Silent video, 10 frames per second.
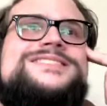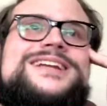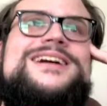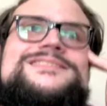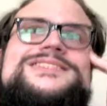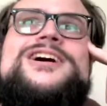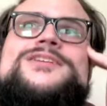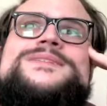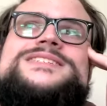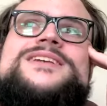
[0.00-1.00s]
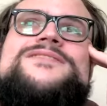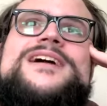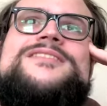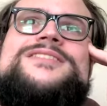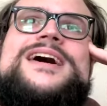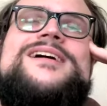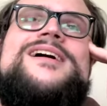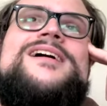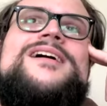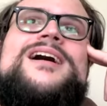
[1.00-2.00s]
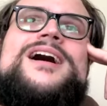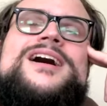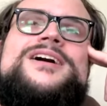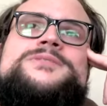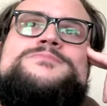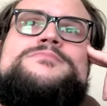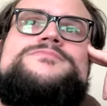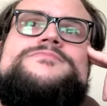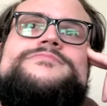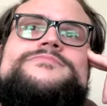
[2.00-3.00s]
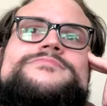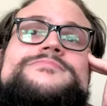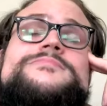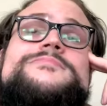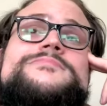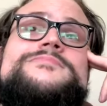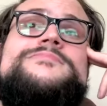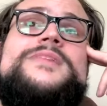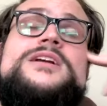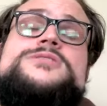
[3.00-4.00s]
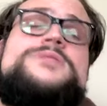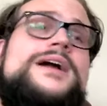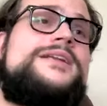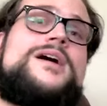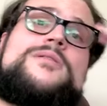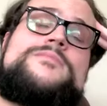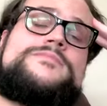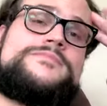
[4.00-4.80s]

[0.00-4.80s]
shit, I have to call myself out on that. Um, here's what I know